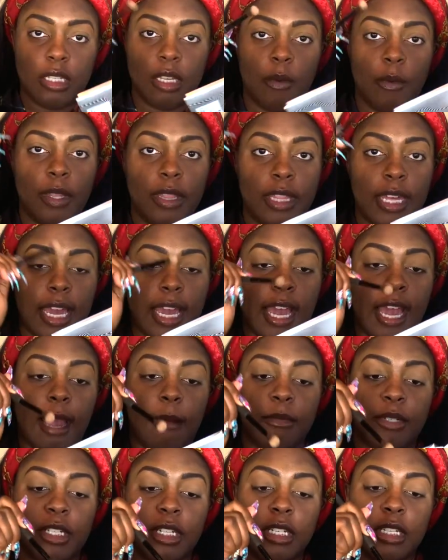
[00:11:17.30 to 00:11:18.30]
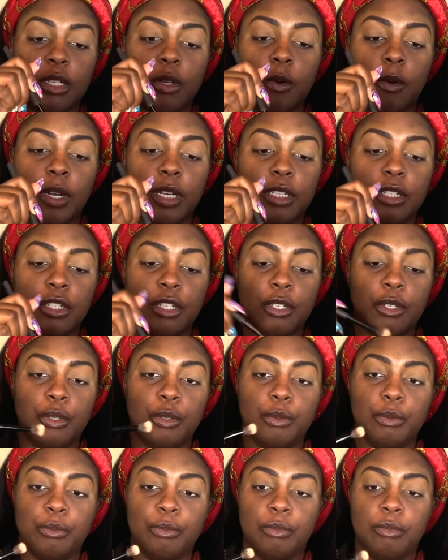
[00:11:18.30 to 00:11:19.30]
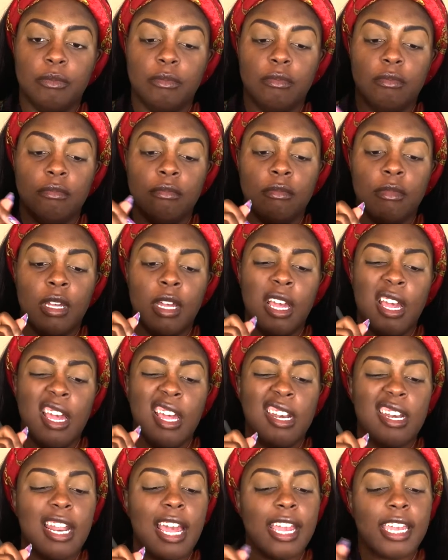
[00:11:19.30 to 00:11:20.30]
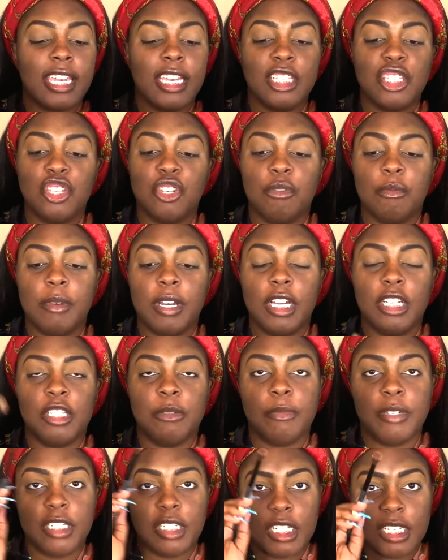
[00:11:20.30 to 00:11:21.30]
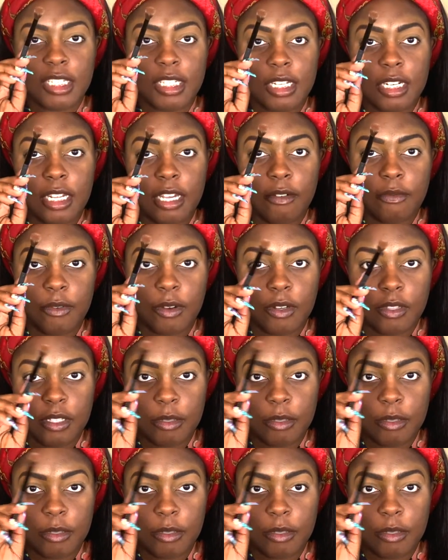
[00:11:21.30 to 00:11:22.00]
with that, I'm just going to not get too much, but just enough on the